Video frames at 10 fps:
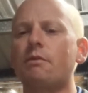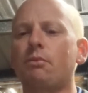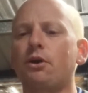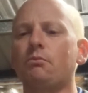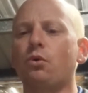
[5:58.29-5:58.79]

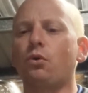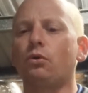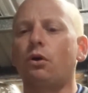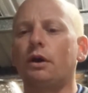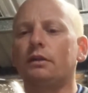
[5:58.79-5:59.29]
being more
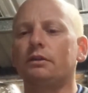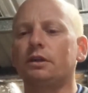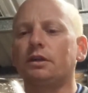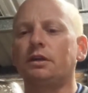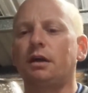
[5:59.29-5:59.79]
like
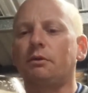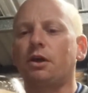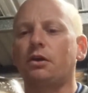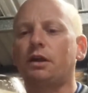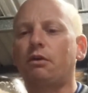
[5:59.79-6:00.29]
the
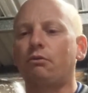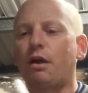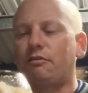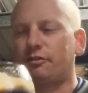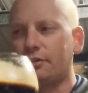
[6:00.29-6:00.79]
coconut
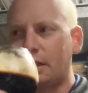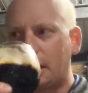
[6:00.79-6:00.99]
rough,